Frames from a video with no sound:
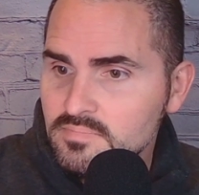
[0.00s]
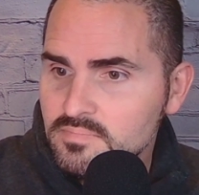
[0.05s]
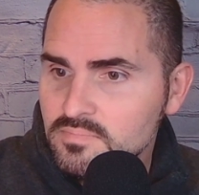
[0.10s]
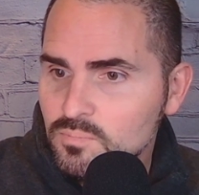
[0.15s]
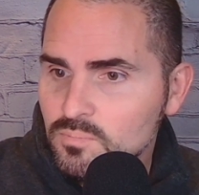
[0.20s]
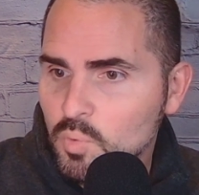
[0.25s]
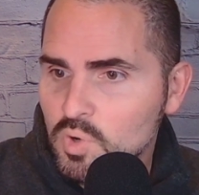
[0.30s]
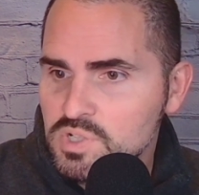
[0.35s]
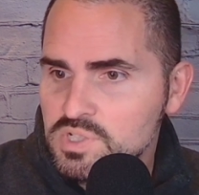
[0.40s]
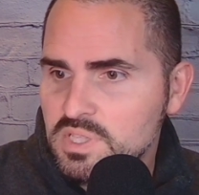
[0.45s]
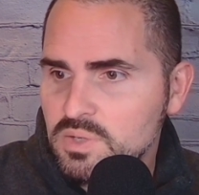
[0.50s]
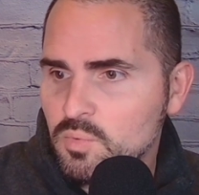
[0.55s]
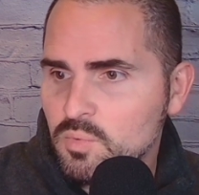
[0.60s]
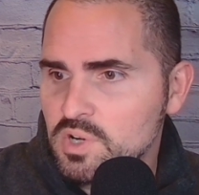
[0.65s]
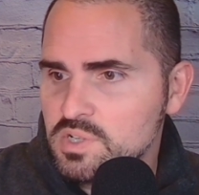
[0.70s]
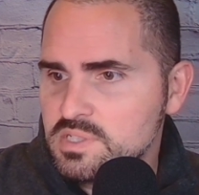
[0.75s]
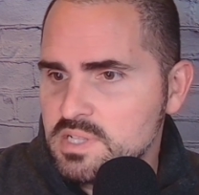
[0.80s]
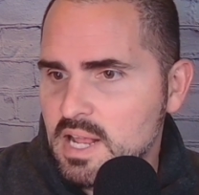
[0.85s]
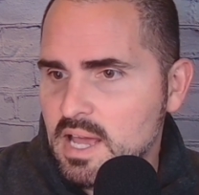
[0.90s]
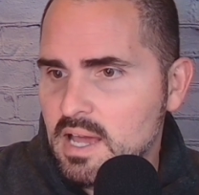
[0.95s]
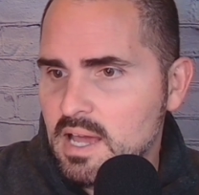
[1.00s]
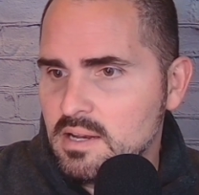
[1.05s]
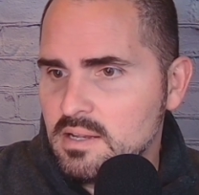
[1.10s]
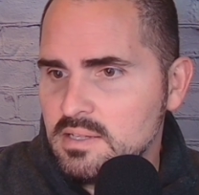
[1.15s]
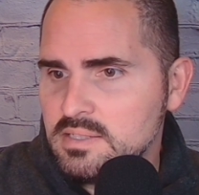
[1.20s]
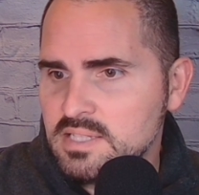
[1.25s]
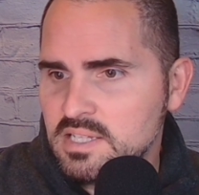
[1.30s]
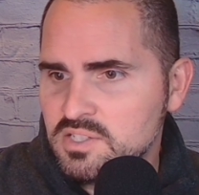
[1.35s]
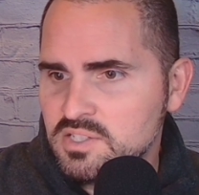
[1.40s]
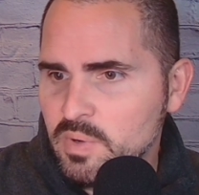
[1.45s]
Where is that?
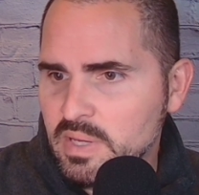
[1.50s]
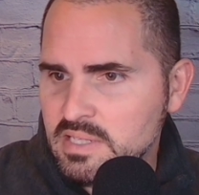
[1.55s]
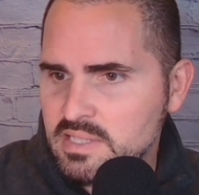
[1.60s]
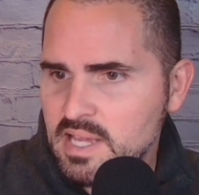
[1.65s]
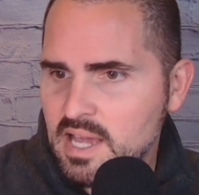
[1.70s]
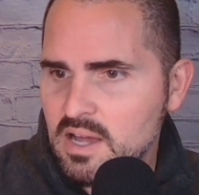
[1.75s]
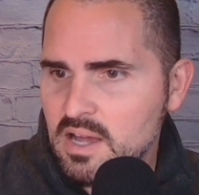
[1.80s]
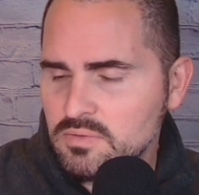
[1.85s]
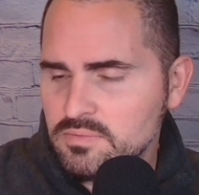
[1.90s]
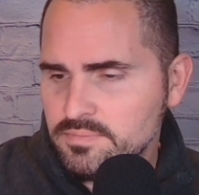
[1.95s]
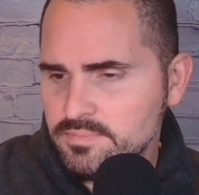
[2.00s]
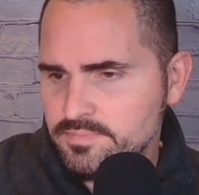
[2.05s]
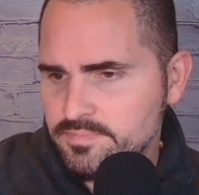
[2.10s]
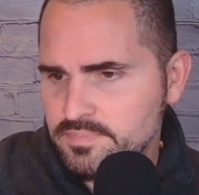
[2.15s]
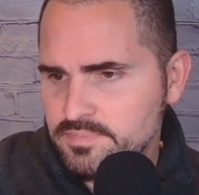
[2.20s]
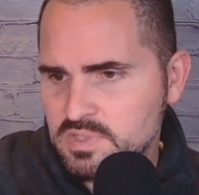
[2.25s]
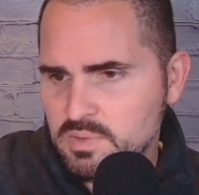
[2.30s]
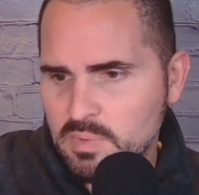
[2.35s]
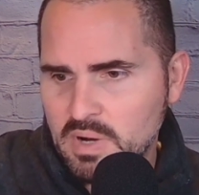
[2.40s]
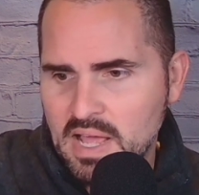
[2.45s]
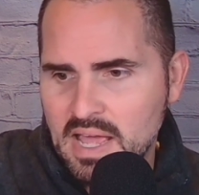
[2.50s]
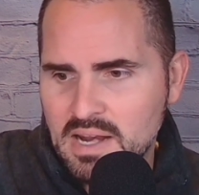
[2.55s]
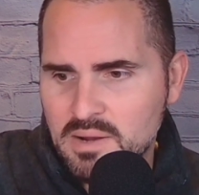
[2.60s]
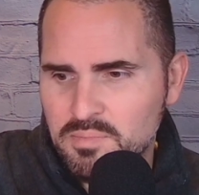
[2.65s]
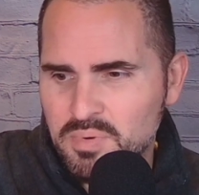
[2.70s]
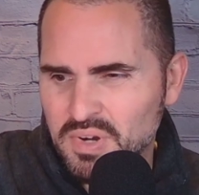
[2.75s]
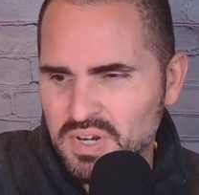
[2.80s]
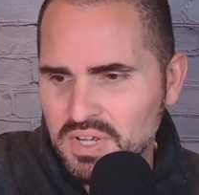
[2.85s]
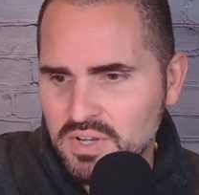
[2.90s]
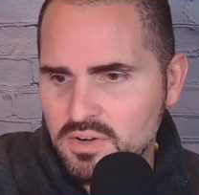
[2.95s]
Is it Tweaktown? Someone had a
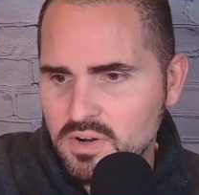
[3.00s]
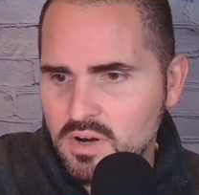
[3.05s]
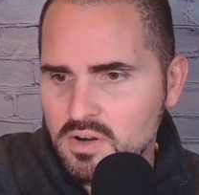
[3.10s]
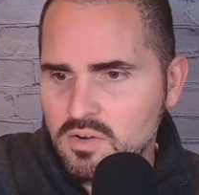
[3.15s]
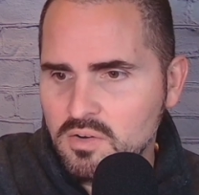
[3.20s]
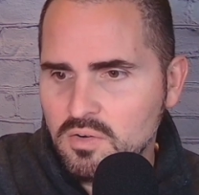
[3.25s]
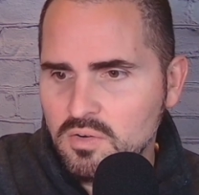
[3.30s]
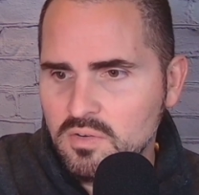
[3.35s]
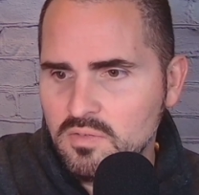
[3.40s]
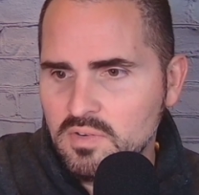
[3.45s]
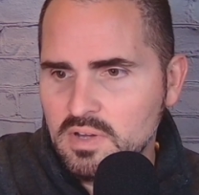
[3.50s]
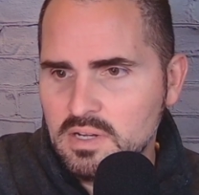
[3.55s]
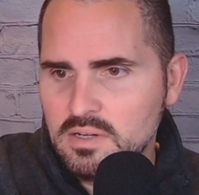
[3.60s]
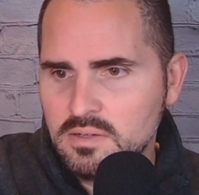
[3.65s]
pretty good article of it.